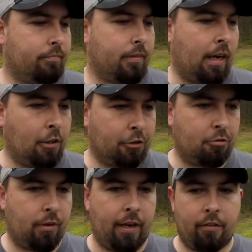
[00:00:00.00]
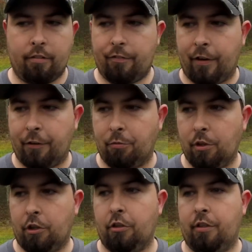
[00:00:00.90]
I looked around, found a
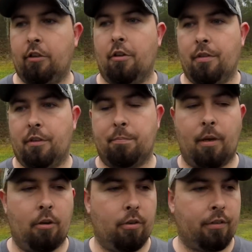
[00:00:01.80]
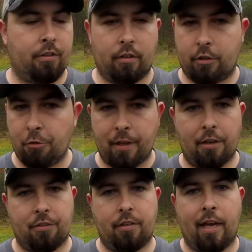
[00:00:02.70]
really good deal on this boat. It's a
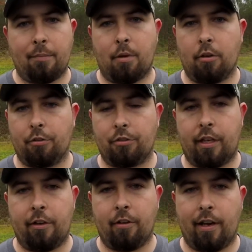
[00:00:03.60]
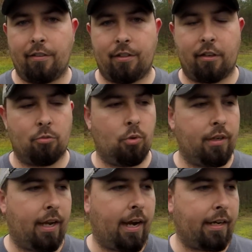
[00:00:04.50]
2009 model Skeeter
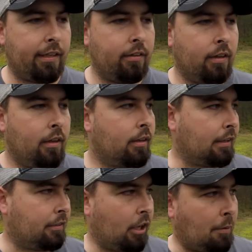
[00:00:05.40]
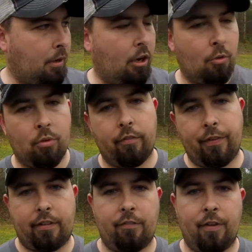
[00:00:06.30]
SX190. Got the Yamaha
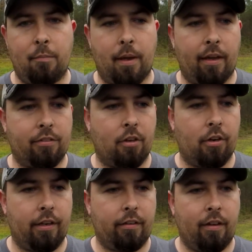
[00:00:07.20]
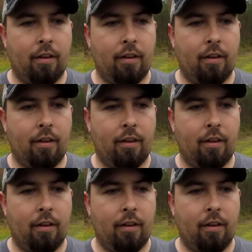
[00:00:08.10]
150 VMAX on it.